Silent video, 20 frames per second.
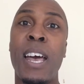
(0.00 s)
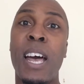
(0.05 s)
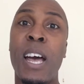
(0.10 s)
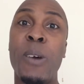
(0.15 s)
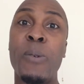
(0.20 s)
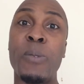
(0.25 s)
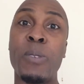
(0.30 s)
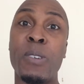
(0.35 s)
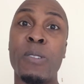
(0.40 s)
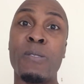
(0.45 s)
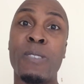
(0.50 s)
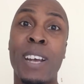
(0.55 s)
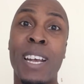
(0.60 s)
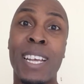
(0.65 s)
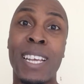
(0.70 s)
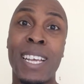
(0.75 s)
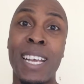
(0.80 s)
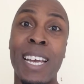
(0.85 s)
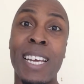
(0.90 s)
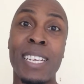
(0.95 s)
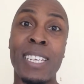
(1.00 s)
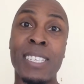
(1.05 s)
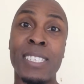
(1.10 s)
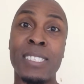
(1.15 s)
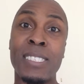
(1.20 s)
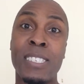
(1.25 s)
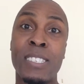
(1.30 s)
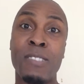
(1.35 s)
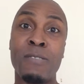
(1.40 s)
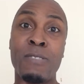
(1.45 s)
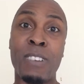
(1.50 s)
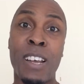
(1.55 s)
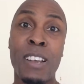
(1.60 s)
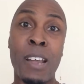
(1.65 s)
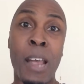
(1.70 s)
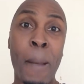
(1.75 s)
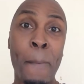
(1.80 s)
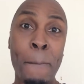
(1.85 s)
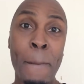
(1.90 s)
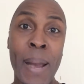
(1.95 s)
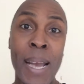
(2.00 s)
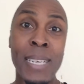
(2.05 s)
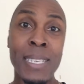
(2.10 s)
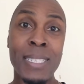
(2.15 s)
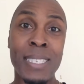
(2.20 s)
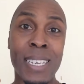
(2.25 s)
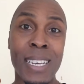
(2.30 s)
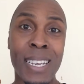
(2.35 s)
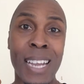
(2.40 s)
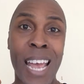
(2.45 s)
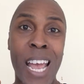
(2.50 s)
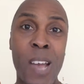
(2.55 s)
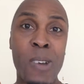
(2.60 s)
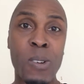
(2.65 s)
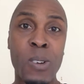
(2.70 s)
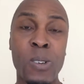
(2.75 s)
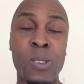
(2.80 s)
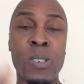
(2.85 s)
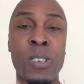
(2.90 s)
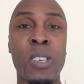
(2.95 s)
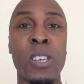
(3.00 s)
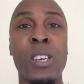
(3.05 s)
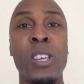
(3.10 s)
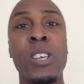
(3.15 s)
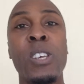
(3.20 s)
and with the right guidance and the right mindset and outlook,